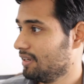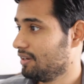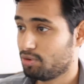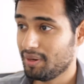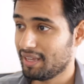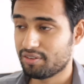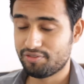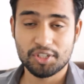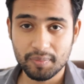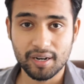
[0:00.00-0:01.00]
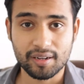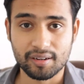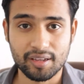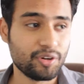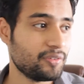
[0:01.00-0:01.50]
It would be like a fish
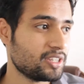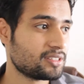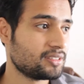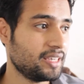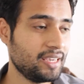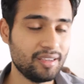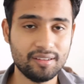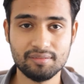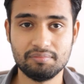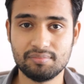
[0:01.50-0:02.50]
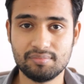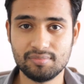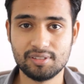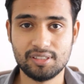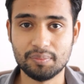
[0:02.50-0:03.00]
market. Everyone is saying
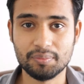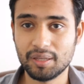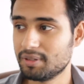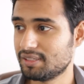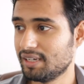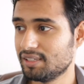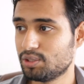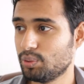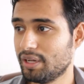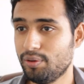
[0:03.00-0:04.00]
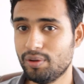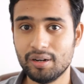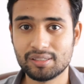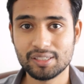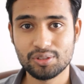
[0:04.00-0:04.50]
something besides you and you are
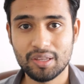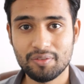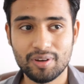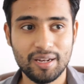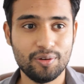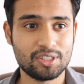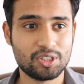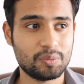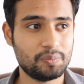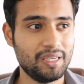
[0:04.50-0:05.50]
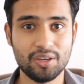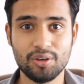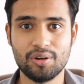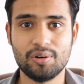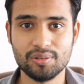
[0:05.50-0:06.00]
listening to them while you are
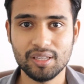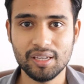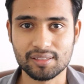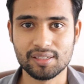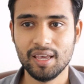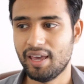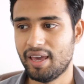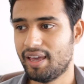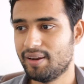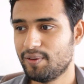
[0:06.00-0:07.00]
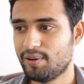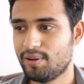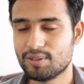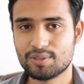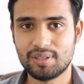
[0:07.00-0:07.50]
speaking your own things, and you're
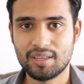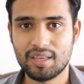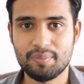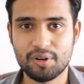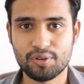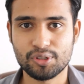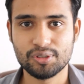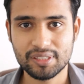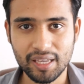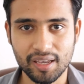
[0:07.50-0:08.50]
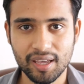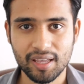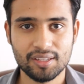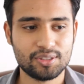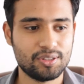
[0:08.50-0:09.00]
also thinking about what to say.
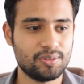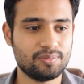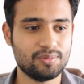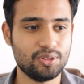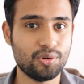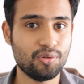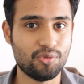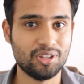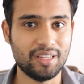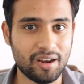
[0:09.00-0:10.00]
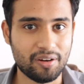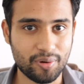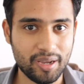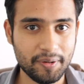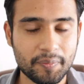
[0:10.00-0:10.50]
So you don't want that,
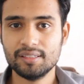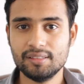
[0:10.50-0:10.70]
right?